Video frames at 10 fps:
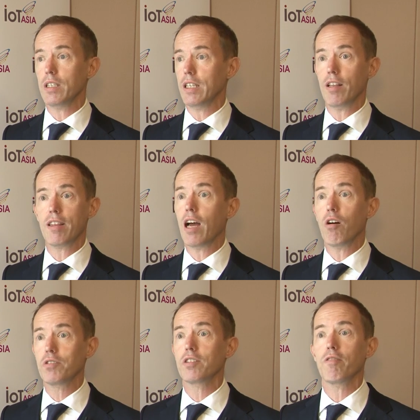in
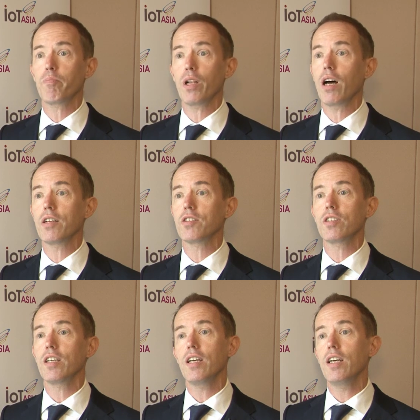thousands of
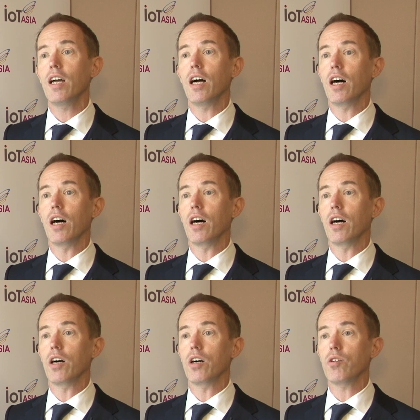plants
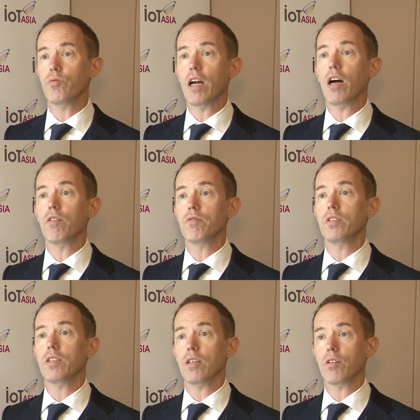
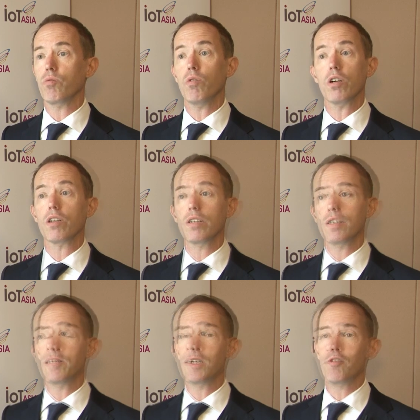around the world.
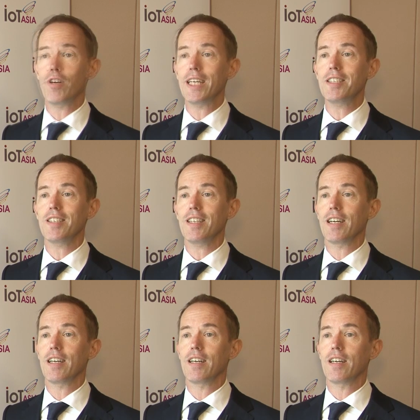It's been great.
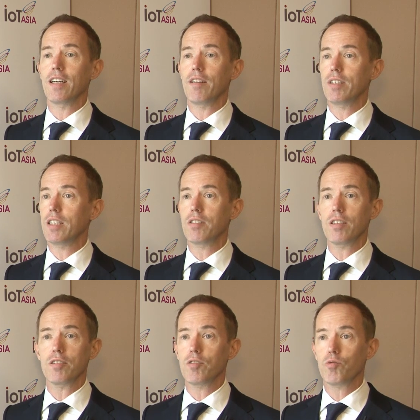I mean,
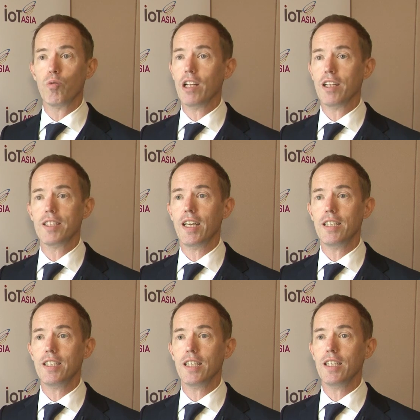it's well
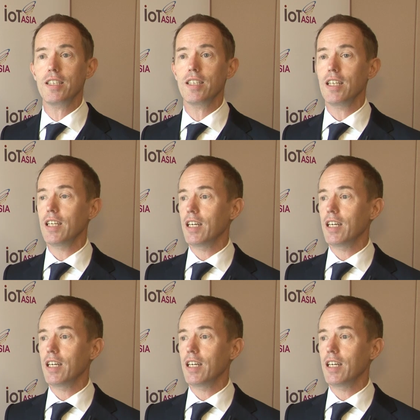attended.